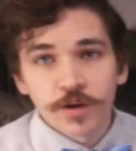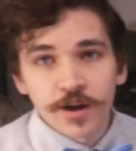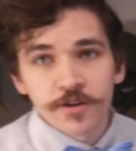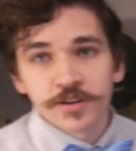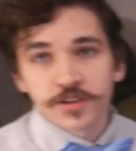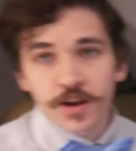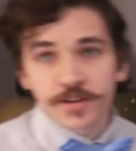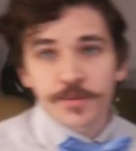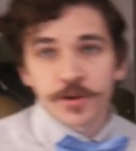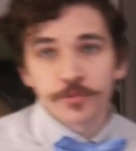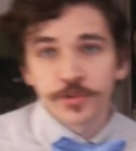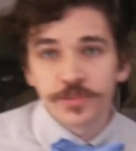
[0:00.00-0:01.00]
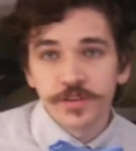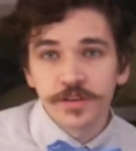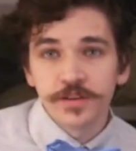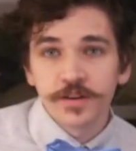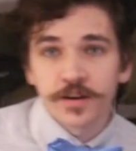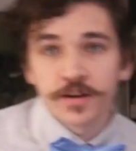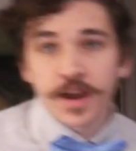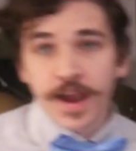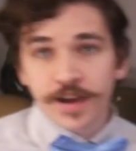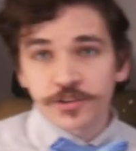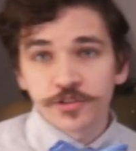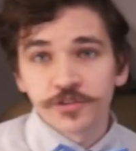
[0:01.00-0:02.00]
I already talked about it with the
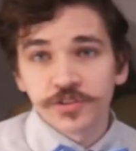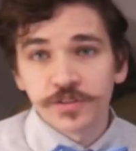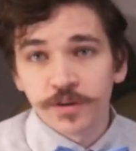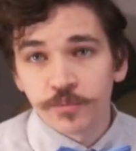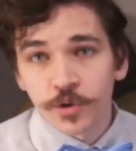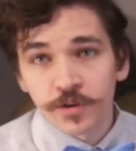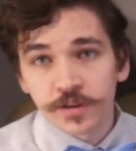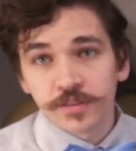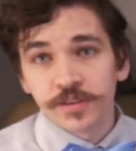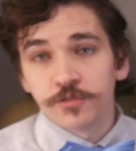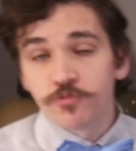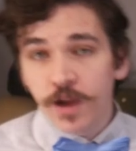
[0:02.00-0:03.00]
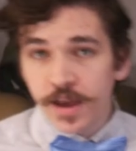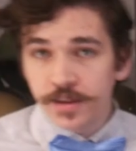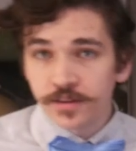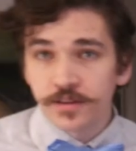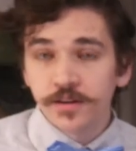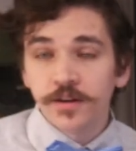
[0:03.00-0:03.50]
actors and them wearing the red,